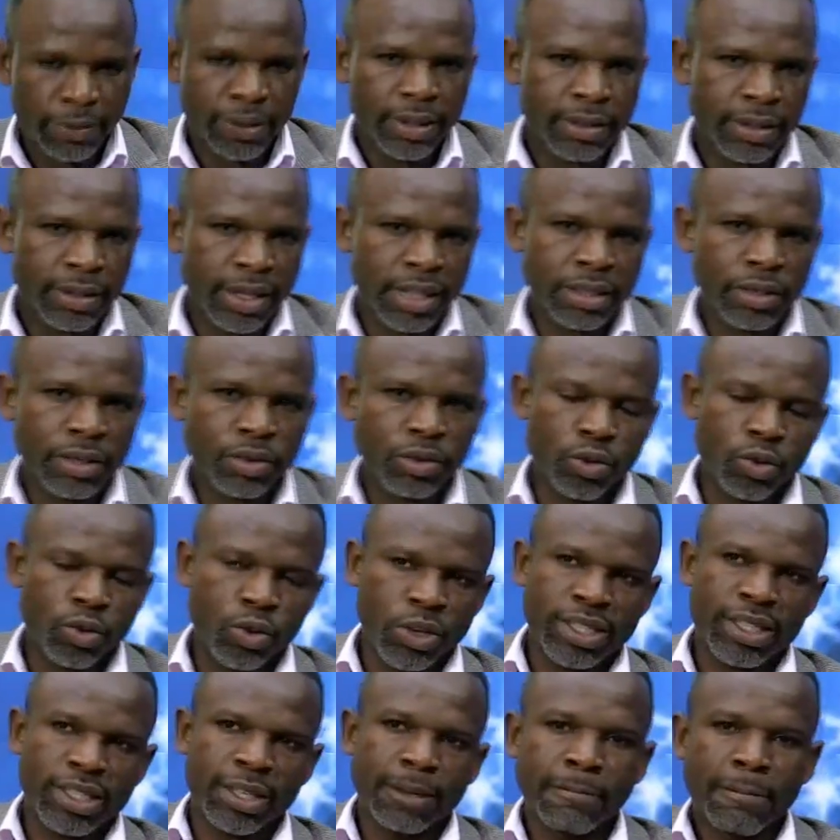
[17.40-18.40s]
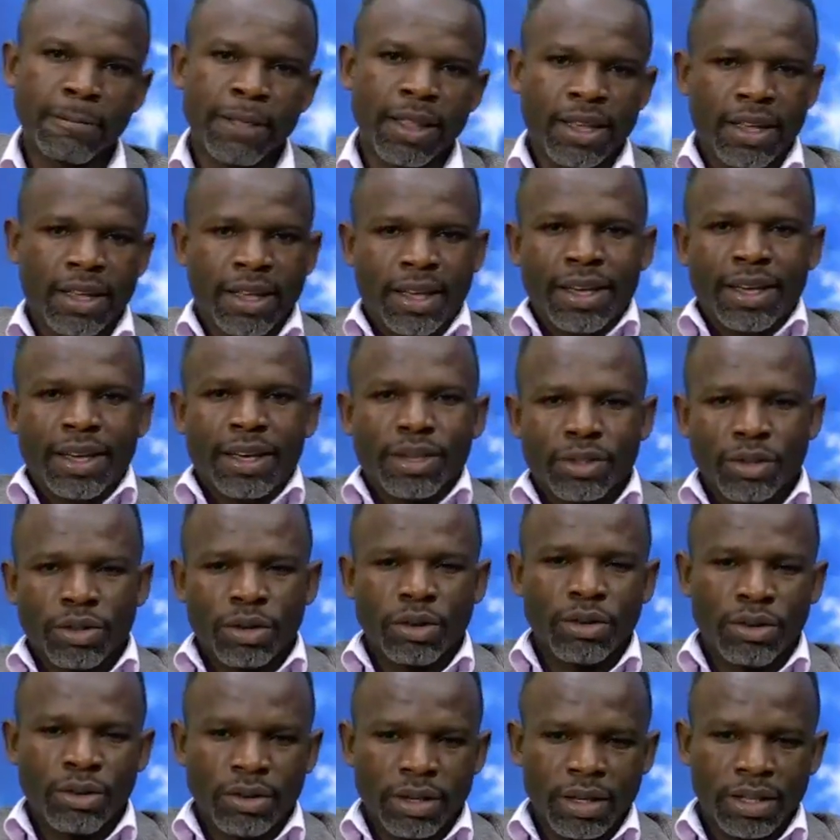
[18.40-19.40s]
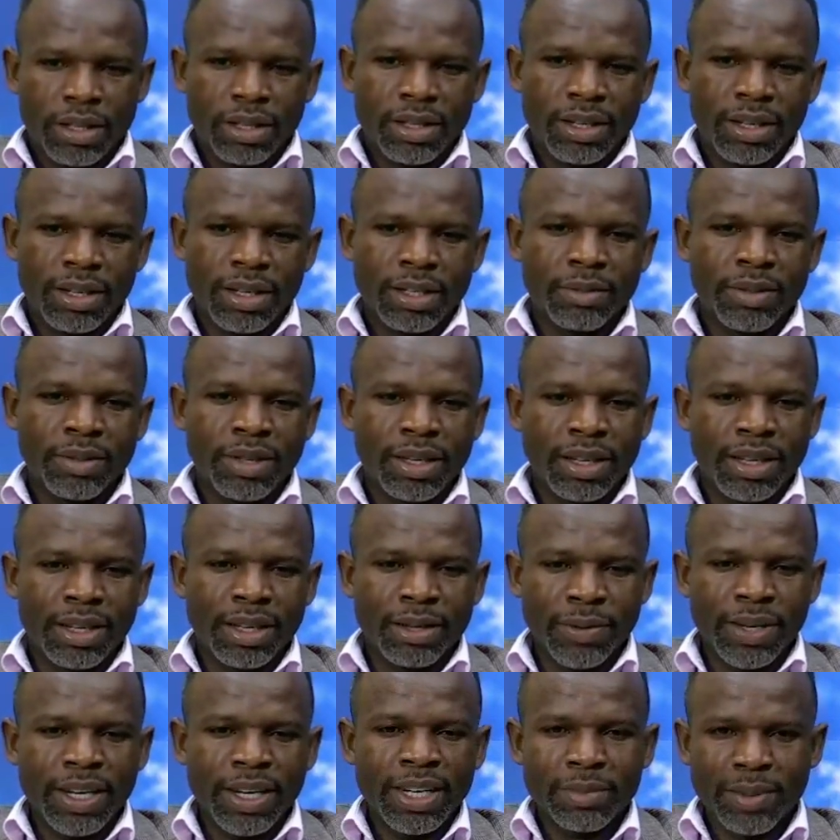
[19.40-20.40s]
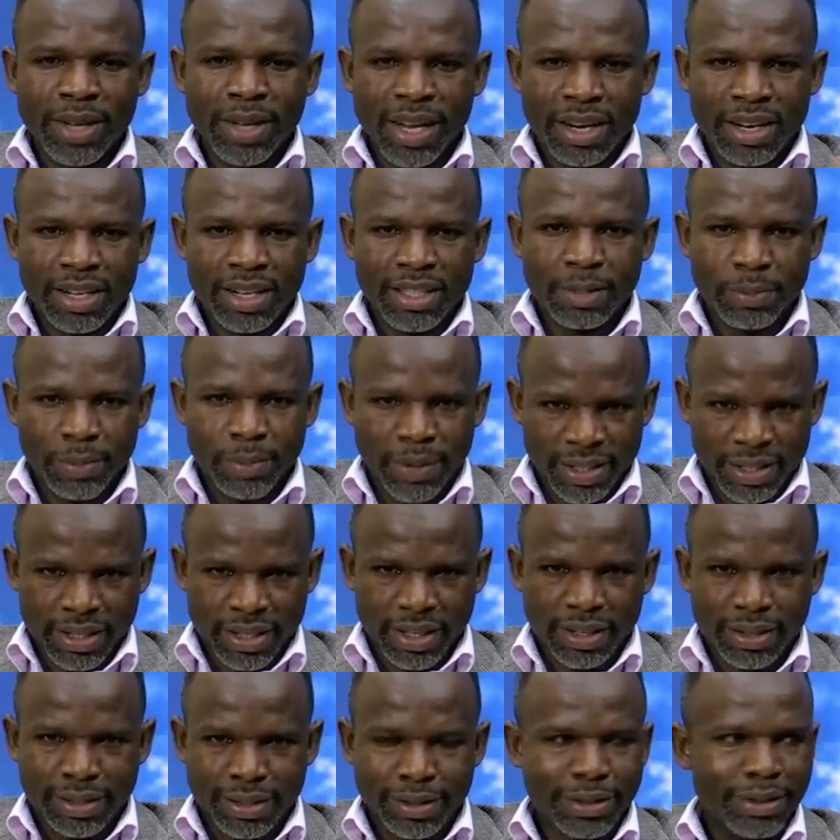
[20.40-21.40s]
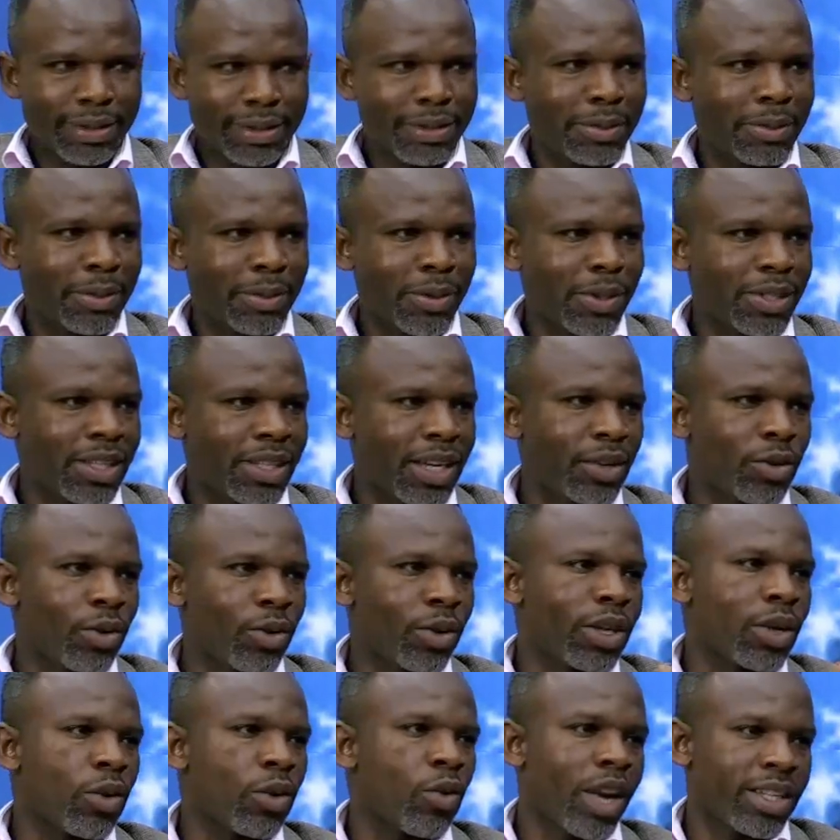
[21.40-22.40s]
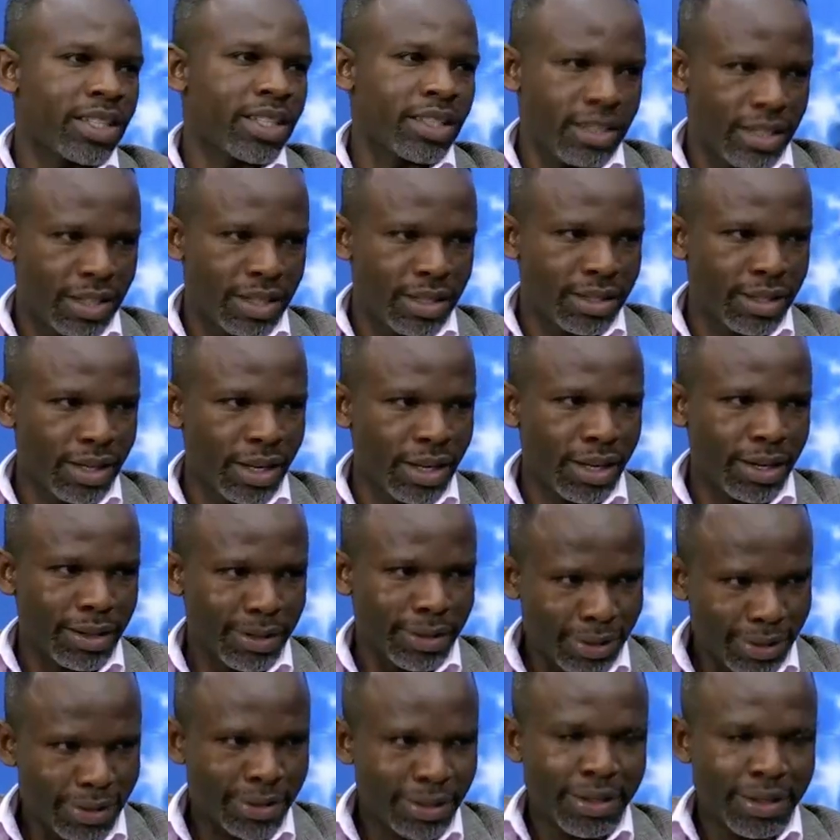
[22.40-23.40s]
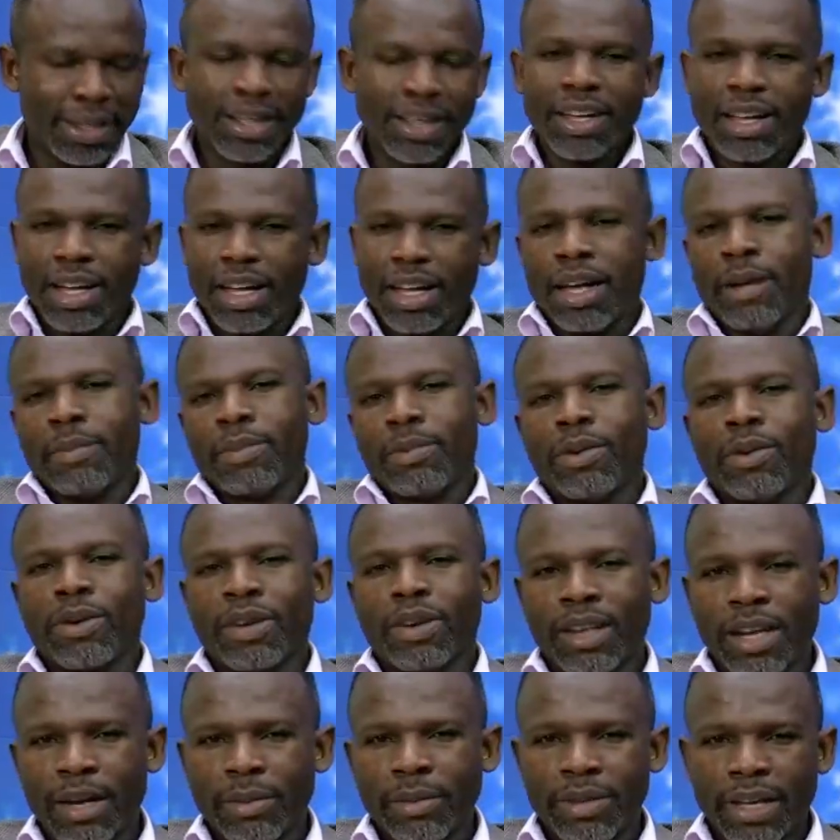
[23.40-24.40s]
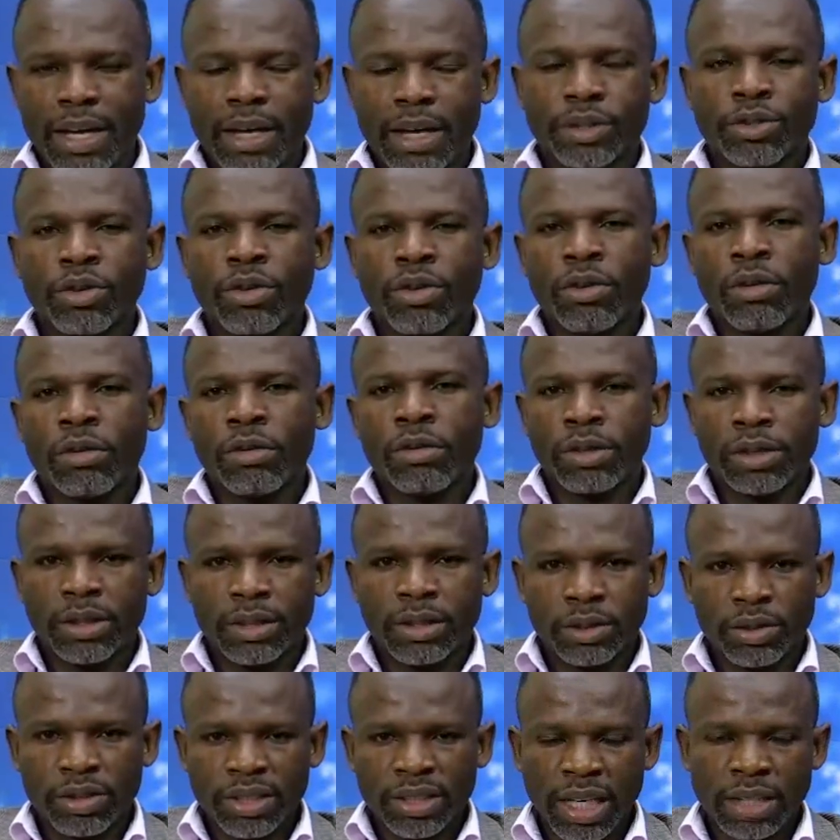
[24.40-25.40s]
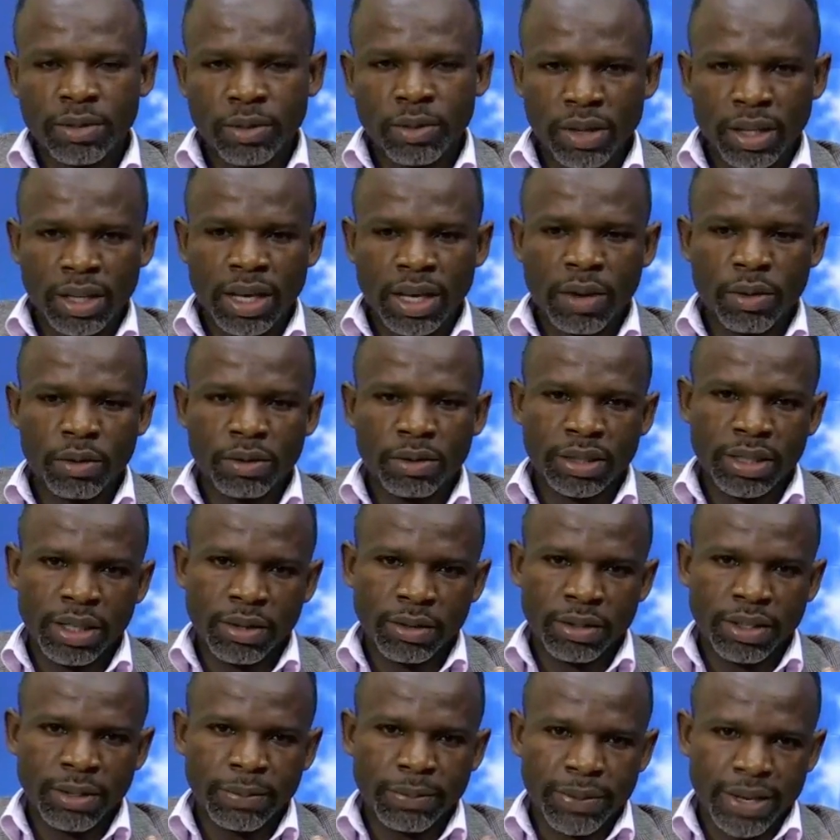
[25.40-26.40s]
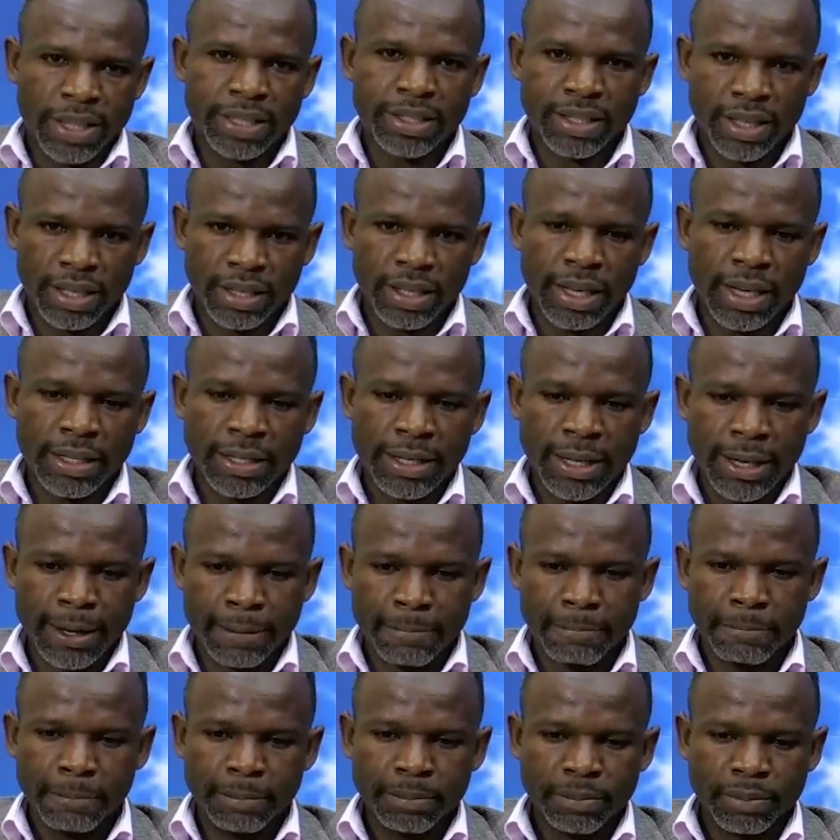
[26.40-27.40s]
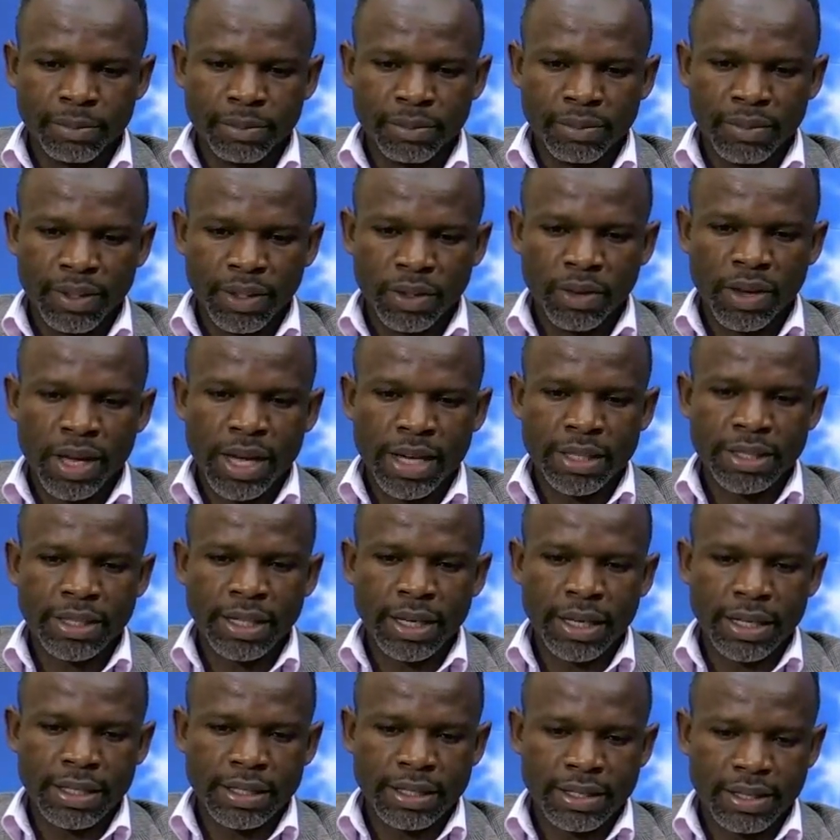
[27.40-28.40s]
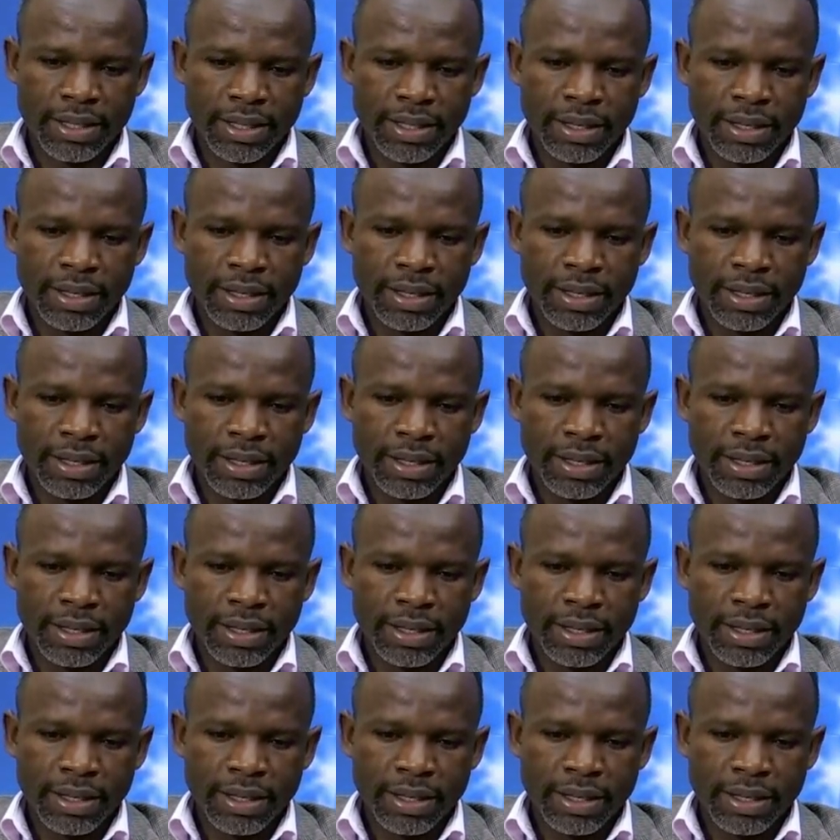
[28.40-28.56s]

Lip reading: That's a good question. So let me address the president, because I know he watches this program. Yeah. So to start with, I would tell the president that, Your Excellency,